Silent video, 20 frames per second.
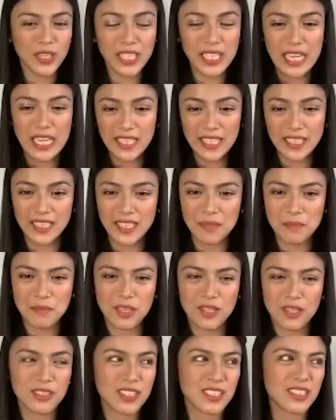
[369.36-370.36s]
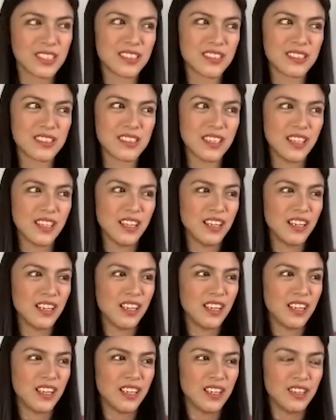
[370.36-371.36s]
lately because
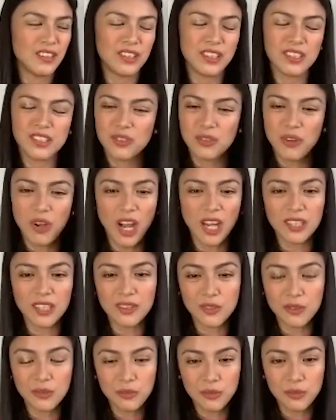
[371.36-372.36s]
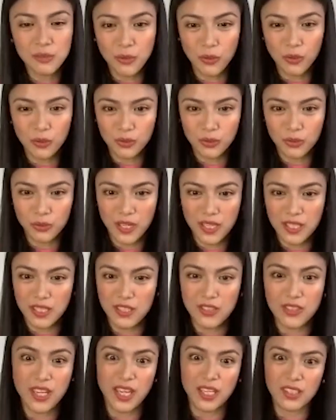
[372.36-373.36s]
there's no hot room to go to
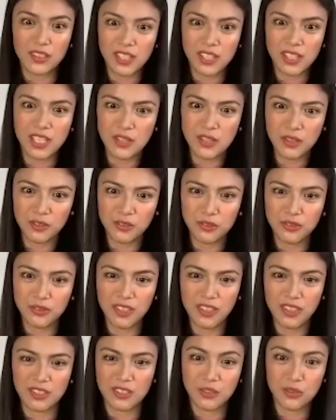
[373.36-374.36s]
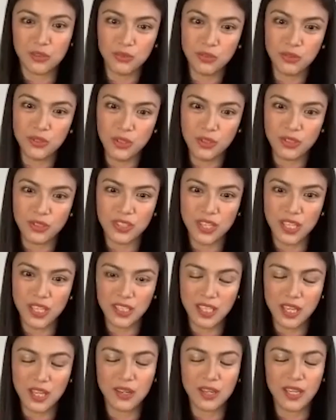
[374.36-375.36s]
and you can't really go to the studios
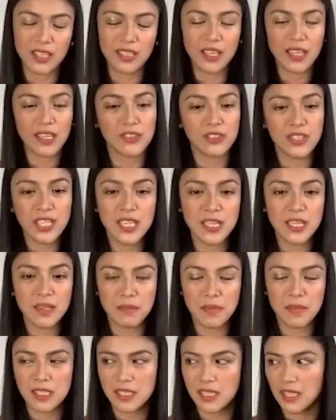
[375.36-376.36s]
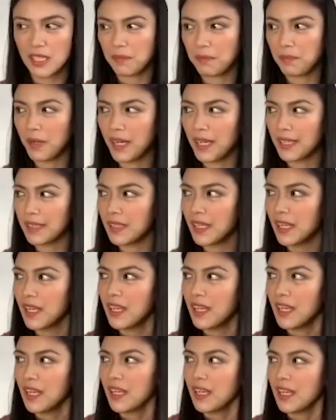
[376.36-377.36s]
right now and I really miss it. But
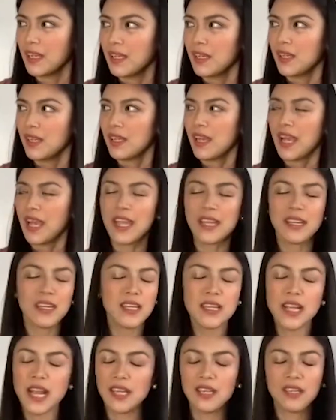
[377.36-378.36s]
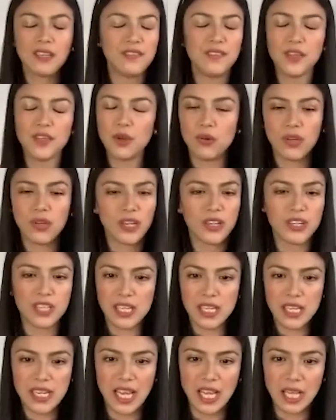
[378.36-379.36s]
any kind of yoga
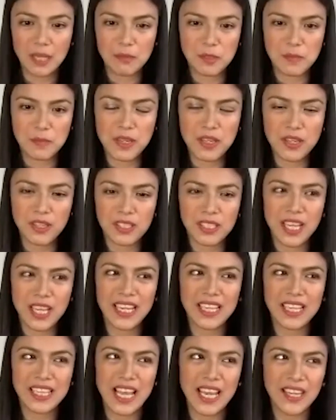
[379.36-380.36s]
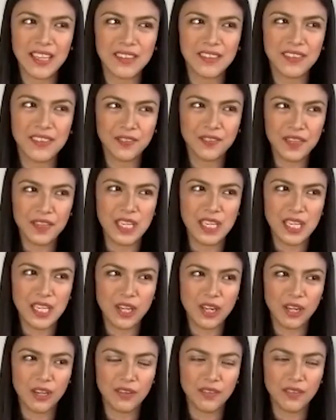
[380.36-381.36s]
really helps because I like the
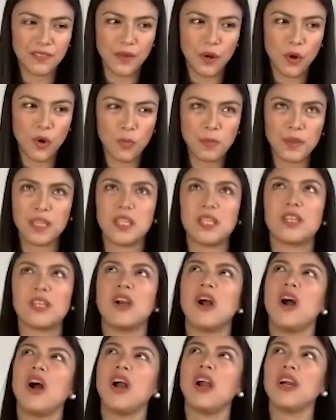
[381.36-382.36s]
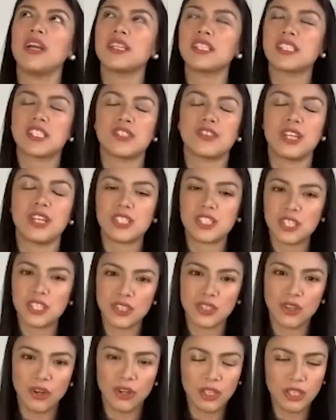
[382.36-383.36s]
feeling of opening your heart,
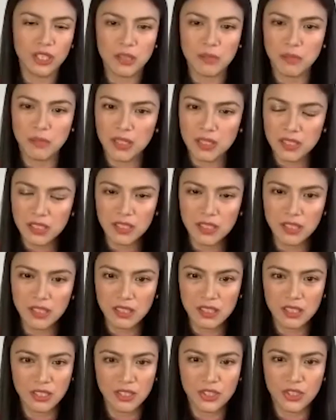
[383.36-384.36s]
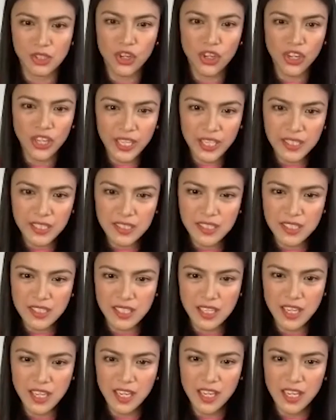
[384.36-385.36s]
stretching all your muscles, your
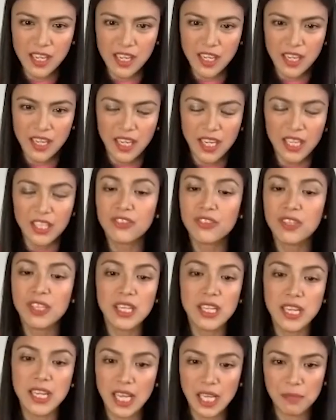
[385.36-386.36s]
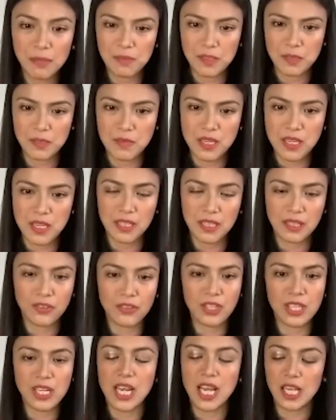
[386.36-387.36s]
joints. It really helps me. It
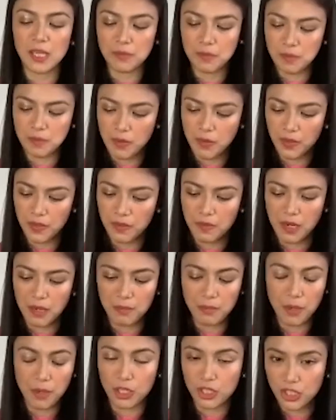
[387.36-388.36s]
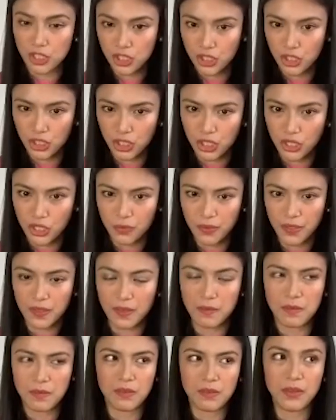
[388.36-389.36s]
really helps me with my posture,
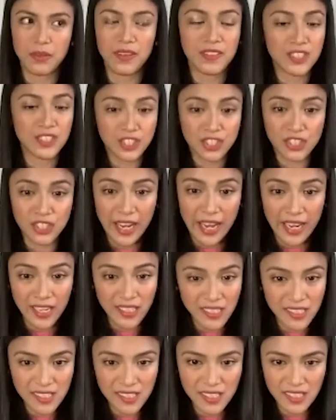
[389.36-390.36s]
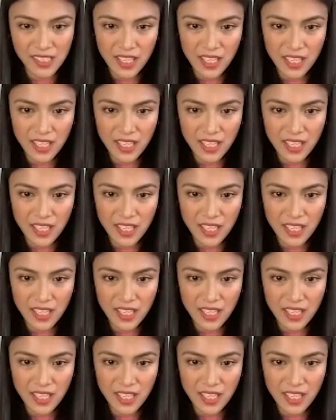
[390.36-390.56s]
with stress,